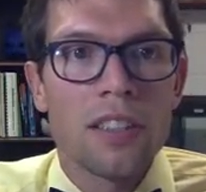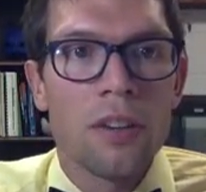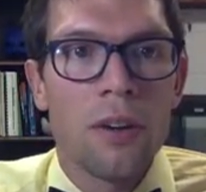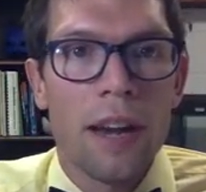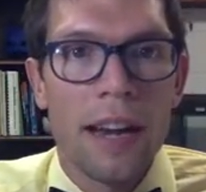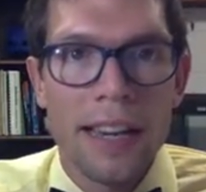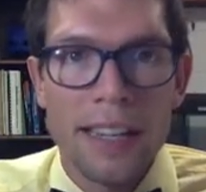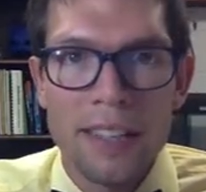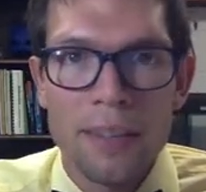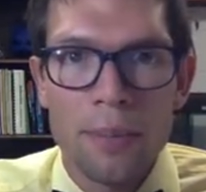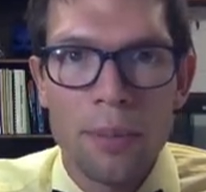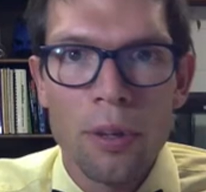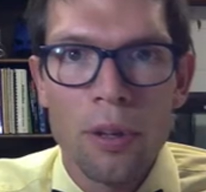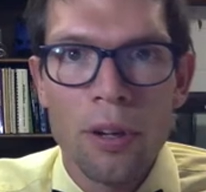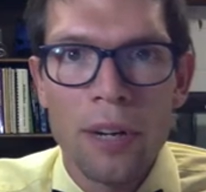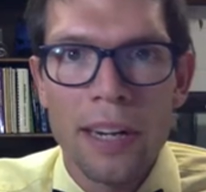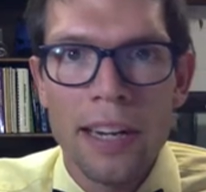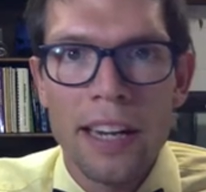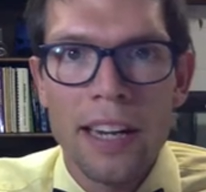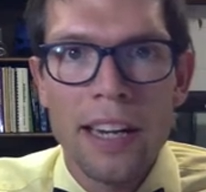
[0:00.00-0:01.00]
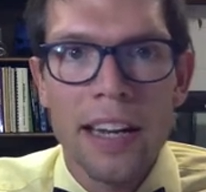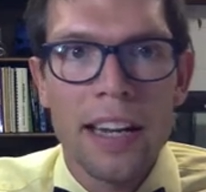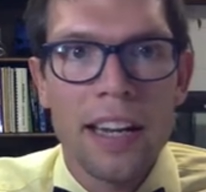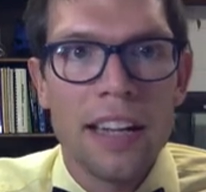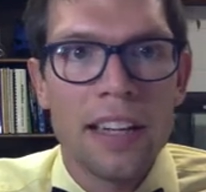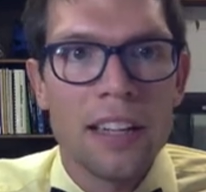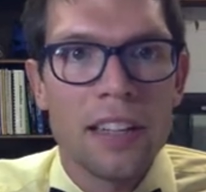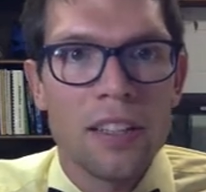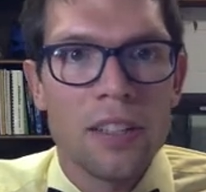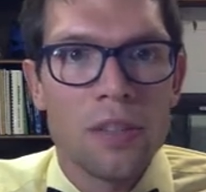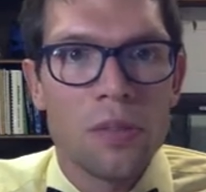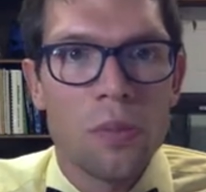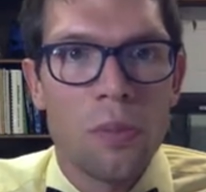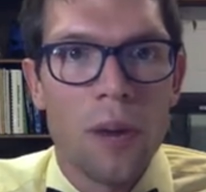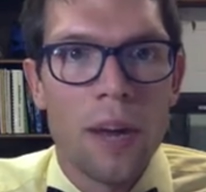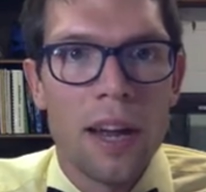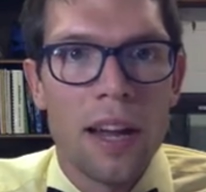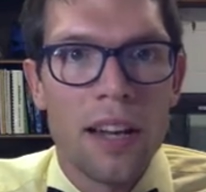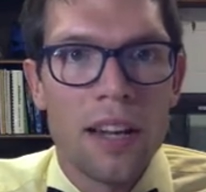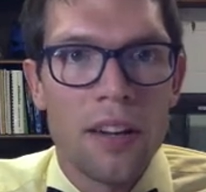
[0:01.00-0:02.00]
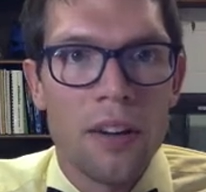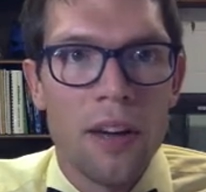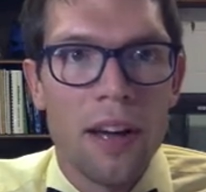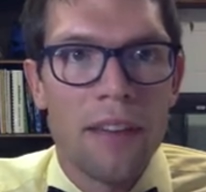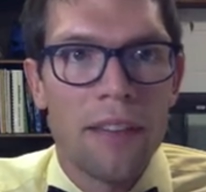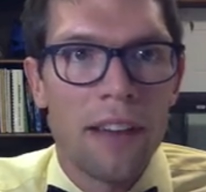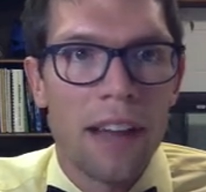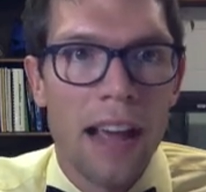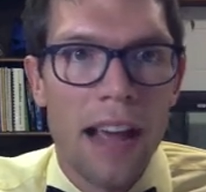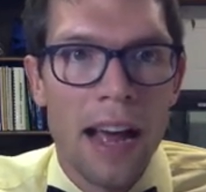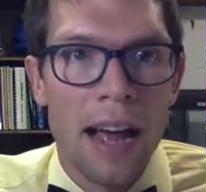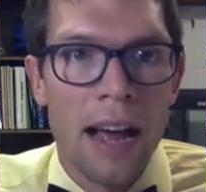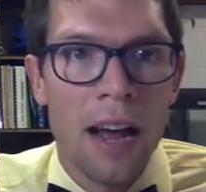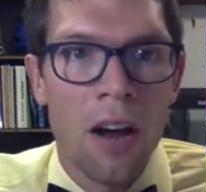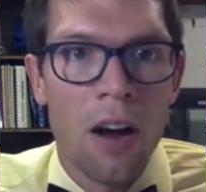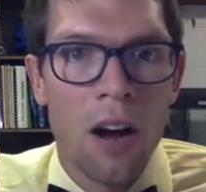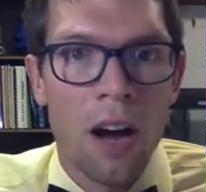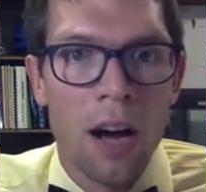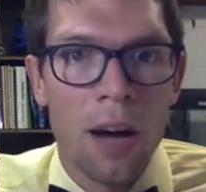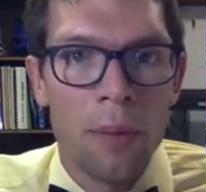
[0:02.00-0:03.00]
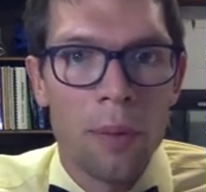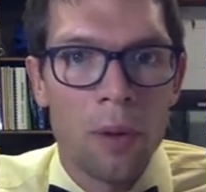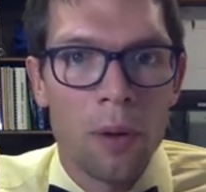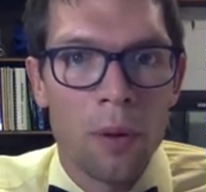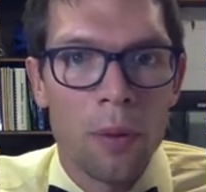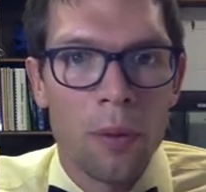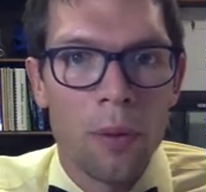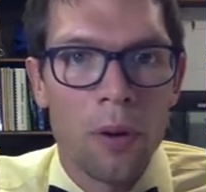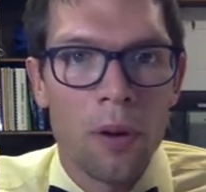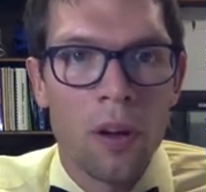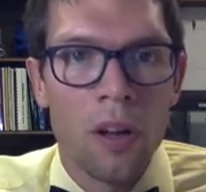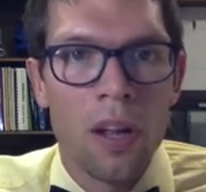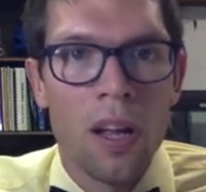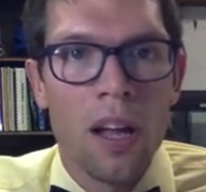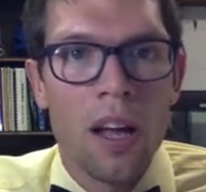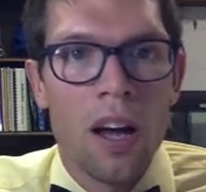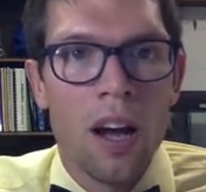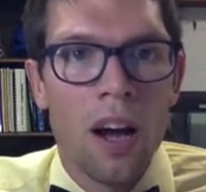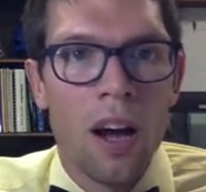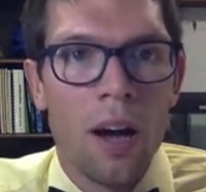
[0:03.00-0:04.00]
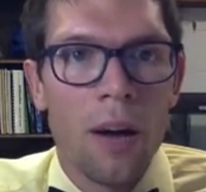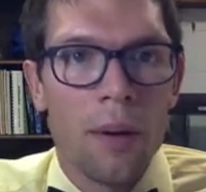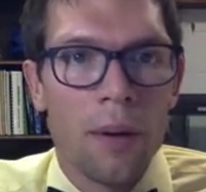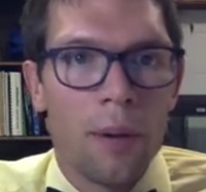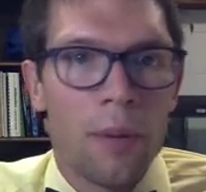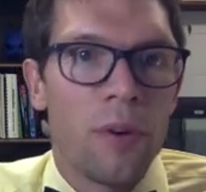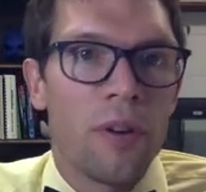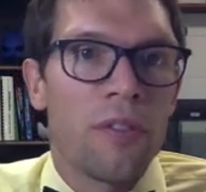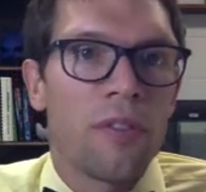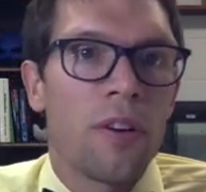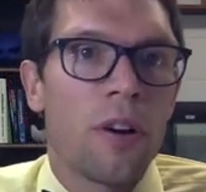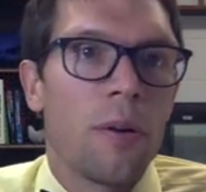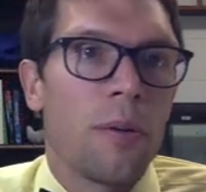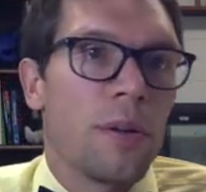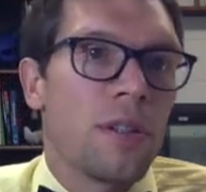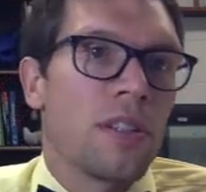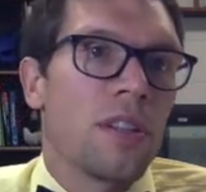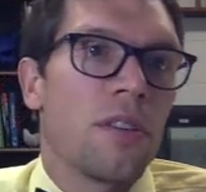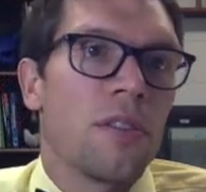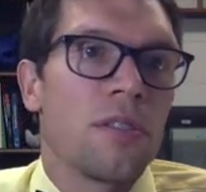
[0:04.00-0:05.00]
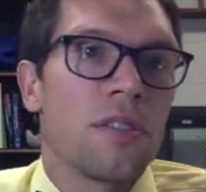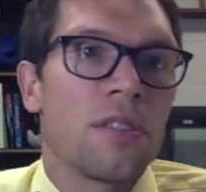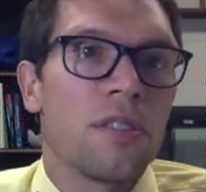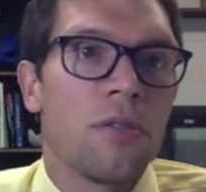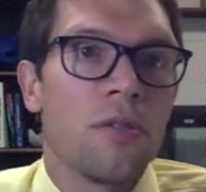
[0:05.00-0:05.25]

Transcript: So aneuploidy is when you have an abnormal number of chromosomes.